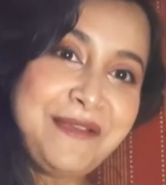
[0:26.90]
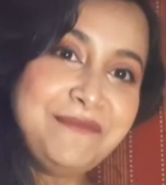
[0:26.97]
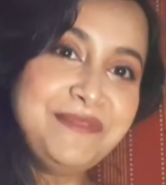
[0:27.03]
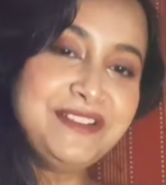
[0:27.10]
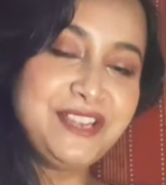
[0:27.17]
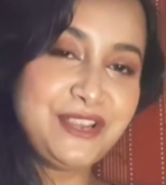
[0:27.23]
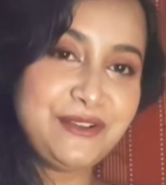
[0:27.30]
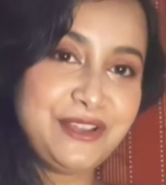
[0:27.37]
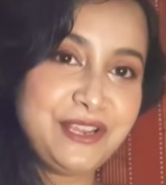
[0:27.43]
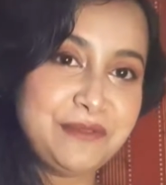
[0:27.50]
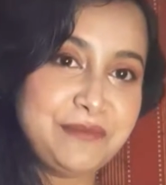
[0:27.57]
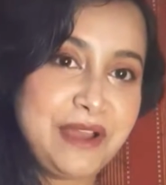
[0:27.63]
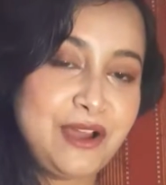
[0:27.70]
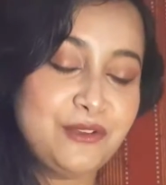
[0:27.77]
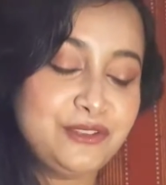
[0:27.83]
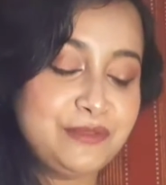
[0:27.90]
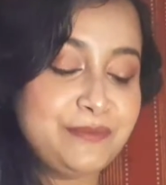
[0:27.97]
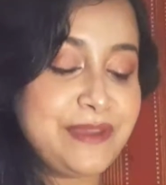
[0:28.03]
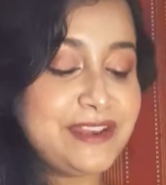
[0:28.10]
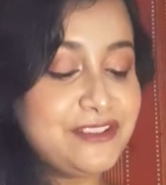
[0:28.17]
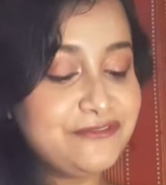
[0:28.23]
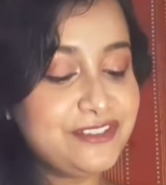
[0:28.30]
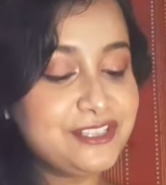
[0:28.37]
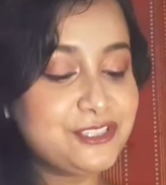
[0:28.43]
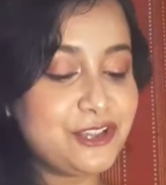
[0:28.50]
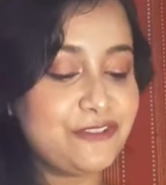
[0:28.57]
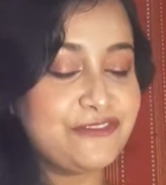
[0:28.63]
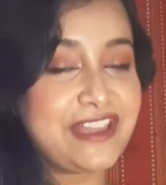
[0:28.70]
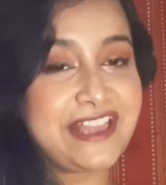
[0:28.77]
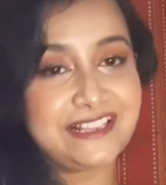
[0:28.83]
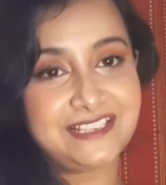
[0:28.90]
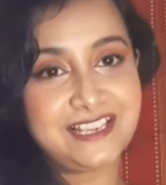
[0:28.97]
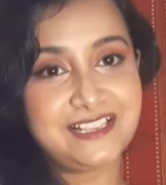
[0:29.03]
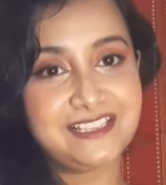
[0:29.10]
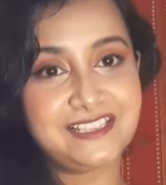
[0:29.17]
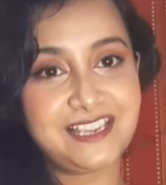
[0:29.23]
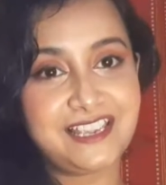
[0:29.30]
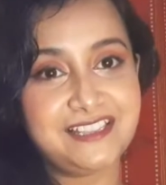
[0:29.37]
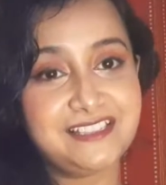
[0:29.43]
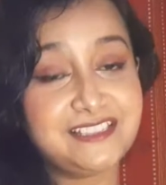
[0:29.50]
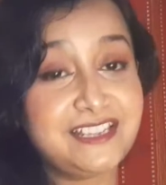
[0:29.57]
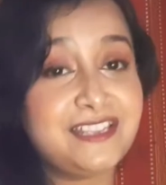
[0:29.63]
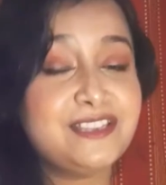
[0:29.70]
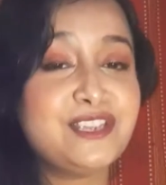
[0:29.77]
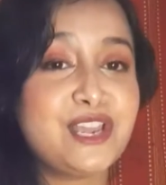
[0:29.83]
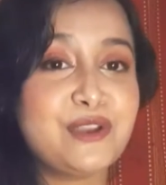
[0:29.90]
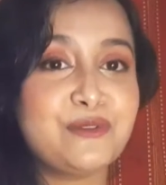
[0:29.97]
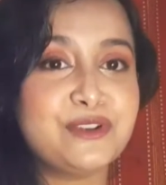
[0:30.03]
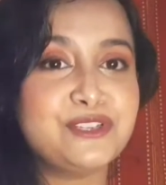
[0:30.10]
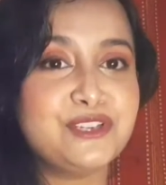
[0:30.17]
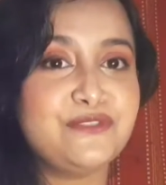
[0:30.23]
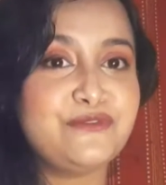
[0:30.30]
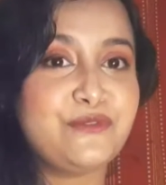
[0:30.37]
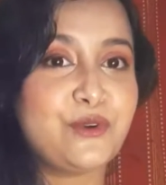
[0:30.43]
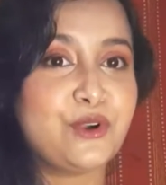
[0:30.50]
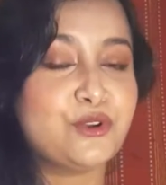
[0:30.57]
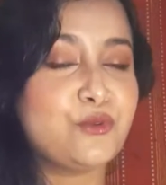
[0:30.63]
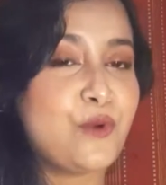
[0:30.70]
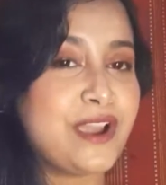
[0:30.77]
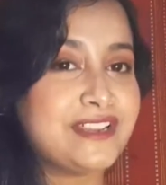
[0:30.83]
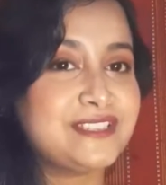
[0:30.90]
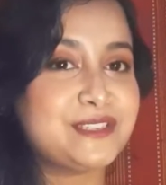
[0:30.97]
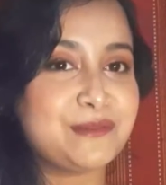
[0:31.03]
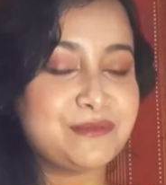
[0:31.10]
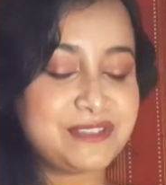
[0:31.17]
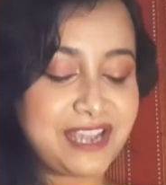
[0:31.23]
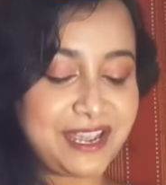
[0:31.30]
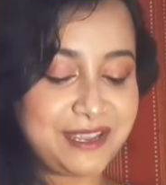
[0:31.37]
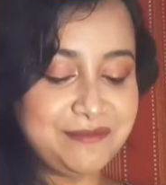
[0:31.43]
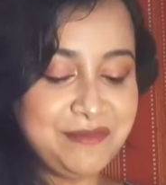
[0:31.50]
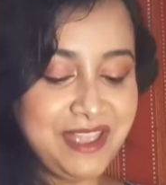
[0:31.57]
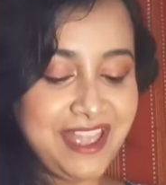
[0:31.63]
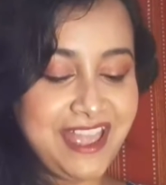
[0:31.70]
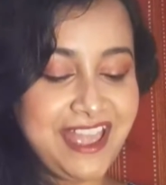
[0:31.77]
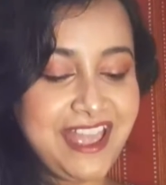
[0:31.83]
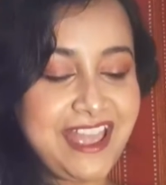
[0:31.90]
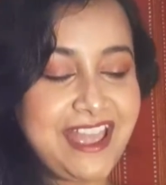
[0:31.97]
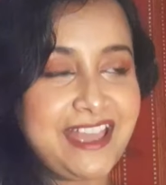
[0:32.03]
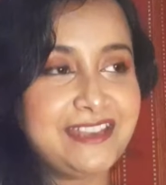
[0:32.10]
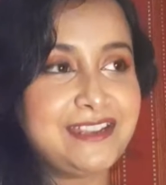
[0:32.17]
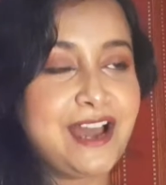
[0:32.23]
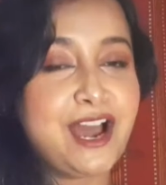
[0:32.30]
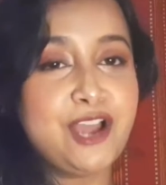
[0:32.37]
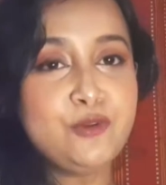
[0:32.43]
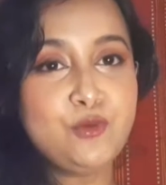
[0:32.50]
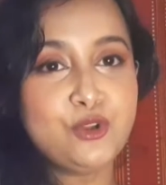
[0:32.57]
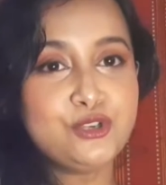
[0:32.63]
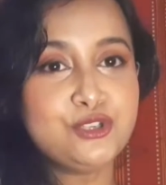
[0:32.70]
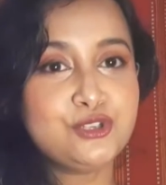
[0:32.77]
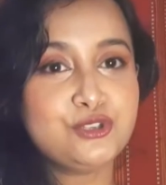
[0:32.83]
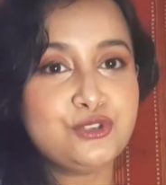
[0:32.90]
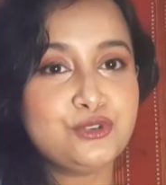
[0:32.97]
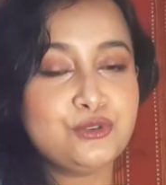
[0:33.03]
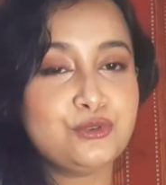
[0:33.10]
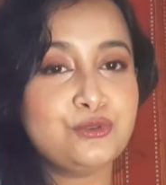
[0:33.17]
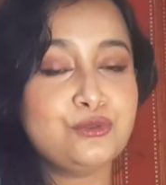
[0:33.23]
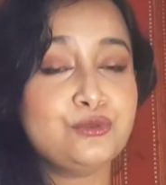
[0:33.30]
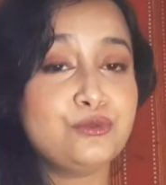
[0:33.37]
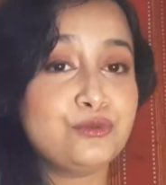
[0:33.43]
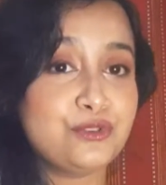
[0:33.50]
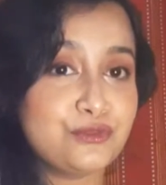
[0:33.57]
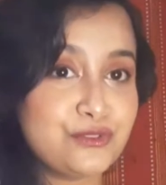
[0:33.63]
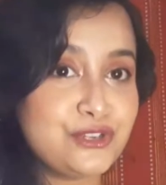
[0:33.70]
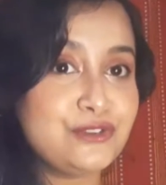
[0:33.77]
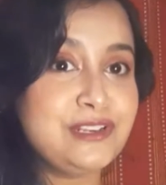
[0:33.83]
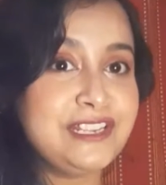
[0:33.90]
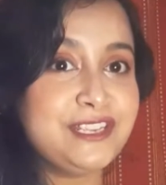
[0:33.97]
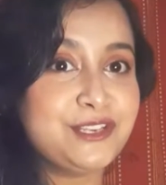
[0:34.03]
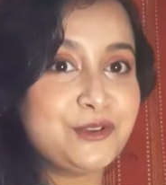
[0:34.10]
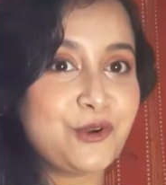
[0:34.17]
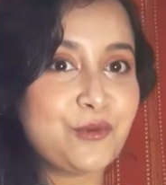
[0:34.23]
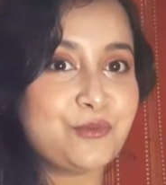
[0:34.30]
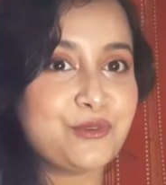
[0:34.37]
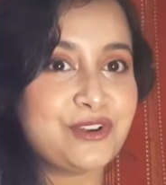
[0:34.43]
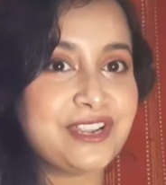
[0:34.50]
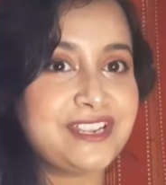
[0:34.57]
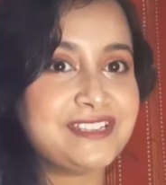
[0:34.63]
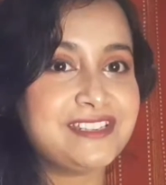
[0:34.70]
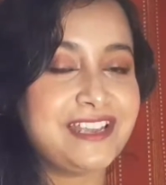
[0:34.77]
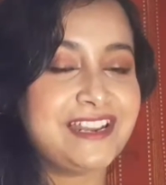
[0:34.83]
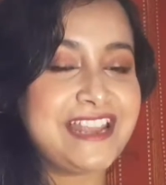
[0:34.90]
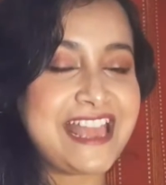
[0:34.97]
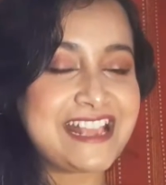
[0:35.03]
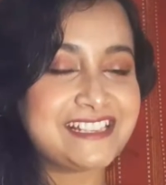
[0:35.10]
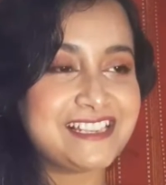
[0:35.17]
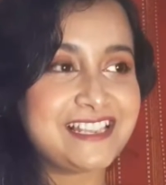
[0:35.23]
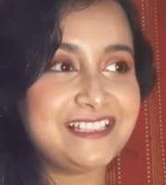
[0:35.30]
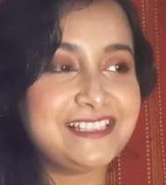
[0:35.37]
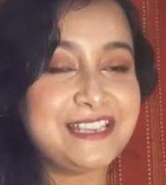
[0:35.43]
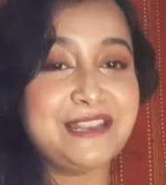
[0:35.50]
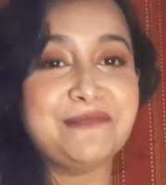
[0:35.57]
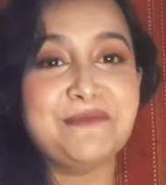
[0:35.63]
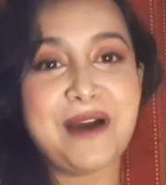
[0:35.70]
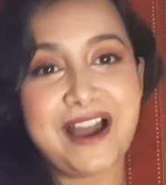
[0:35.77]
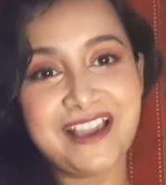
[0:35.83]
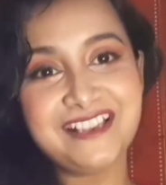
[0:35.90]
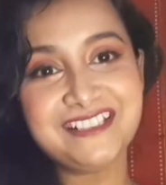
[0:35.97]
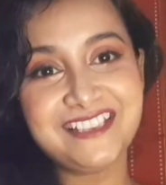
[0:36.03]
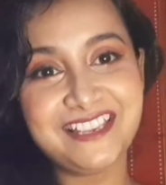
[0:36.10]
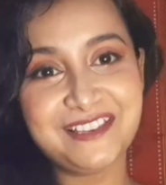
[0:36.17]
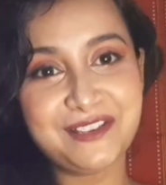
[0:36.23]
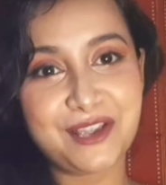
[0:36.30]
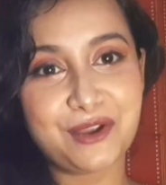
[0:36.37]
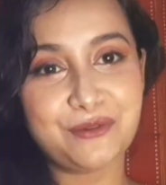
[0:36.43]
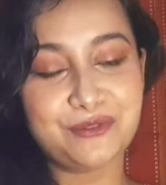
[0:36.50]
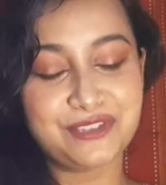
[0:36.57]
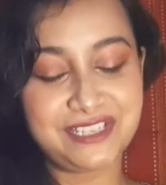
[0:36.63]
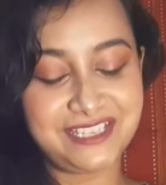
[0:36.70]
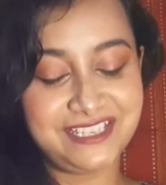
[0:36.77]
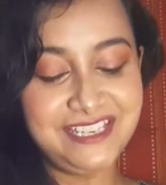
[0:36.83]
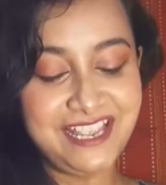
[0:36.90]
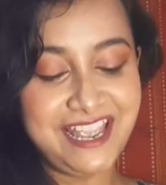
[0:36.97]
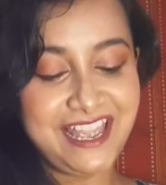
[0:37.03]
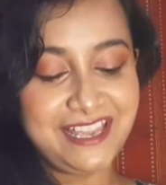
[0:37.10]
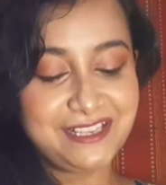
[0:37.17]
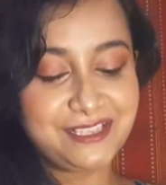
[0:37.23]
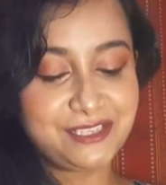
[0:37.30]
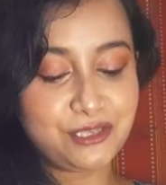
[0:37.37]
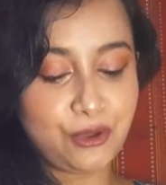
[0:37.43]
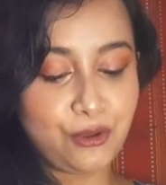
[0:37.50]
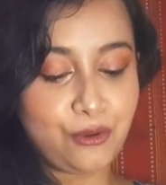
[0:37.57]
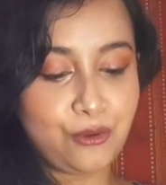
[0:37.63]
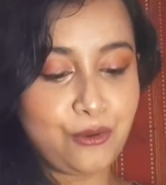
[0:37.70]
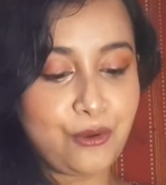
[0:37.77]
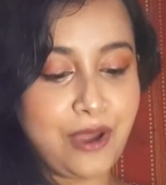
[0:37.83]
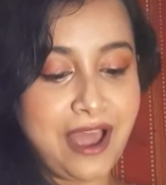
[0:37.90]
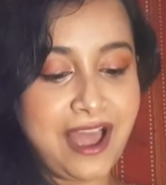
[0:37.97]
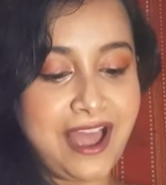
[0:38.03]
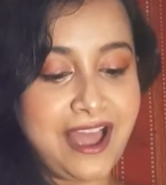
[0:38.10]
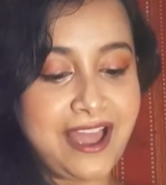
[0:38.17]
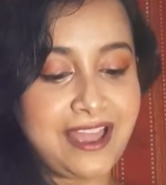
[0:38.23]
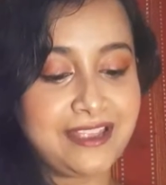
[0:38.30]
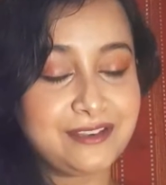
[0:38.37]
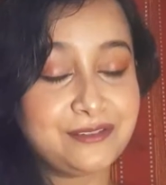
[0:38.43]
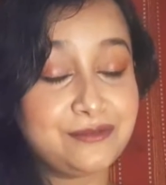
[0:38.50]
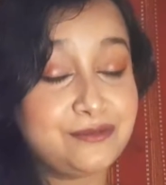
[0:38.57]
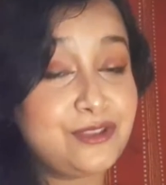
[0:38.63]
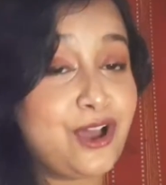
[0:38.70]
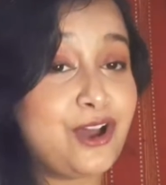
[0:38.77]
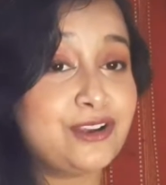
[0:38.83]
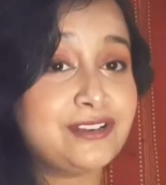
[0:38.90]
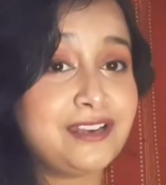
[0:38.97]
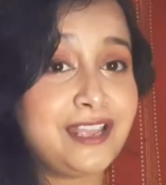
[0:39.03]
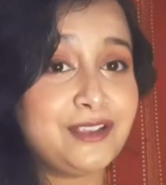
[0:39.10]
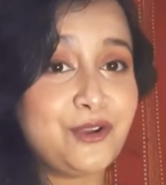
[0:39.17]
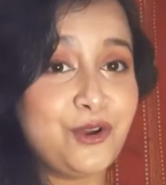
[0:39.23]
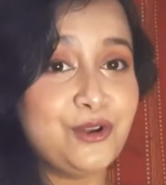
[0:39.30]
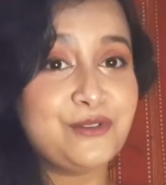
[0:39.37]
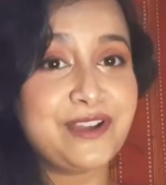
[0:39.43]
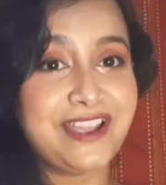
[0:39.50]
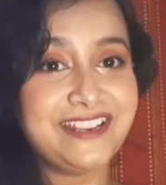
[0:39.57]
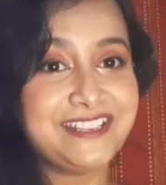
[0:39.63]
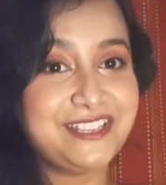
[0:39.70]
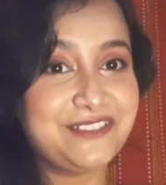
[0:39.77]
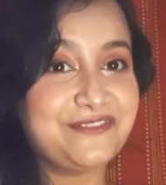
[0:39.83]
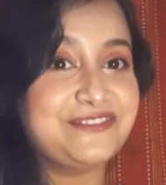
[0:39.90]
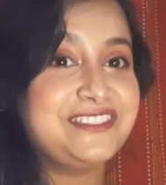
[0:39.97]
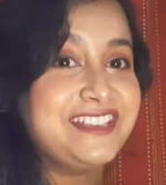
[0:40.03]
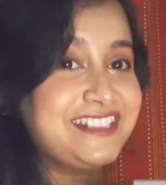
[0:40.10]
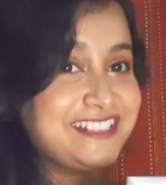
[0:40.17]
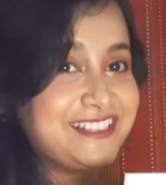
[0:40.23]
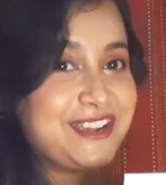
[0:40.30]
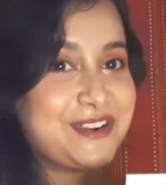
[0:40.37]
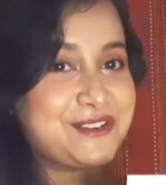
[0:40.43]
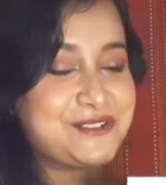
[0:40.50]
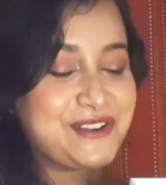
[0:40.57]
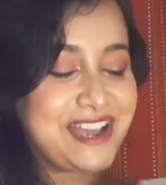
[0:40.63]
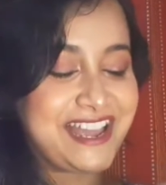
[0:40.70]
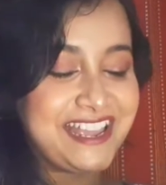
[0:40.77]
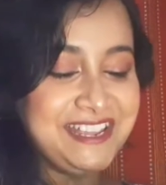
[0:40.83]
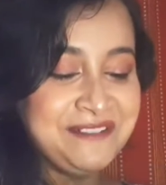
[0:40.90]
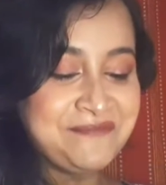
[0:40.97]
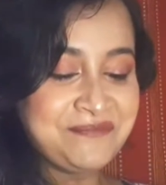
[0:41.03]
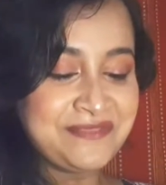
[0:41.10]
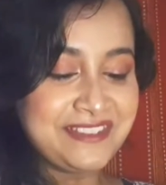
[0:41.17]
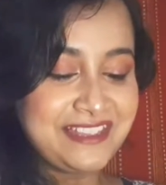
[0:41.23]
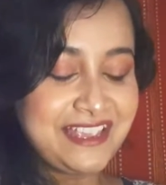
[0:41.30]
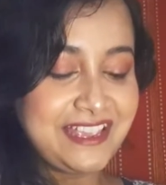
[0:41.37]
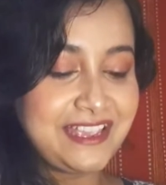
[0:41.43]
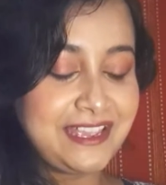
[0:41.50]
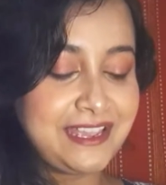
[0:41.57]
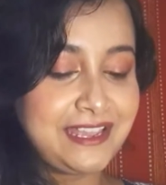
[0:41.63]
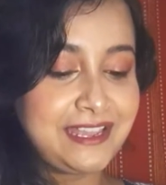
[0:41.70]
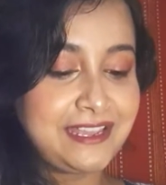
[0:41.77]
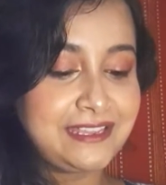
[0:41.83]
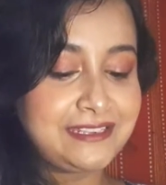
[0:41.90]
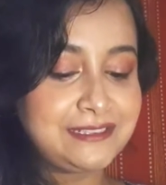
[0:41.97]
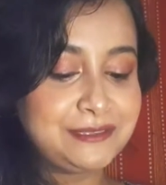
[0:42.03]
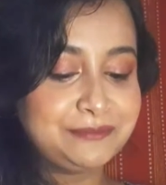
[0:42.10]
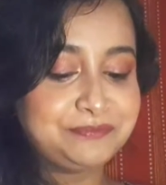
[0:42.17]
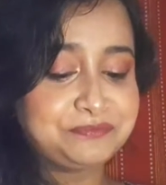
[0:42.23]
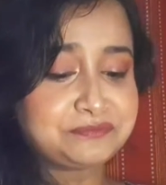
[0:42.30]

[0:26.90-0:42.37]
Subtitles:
have been hearing about the benefits of essence in skincare regime for quite some time, and I wanted to really incorporate an essence in my skincare routine. So I thought alright, give this a try, and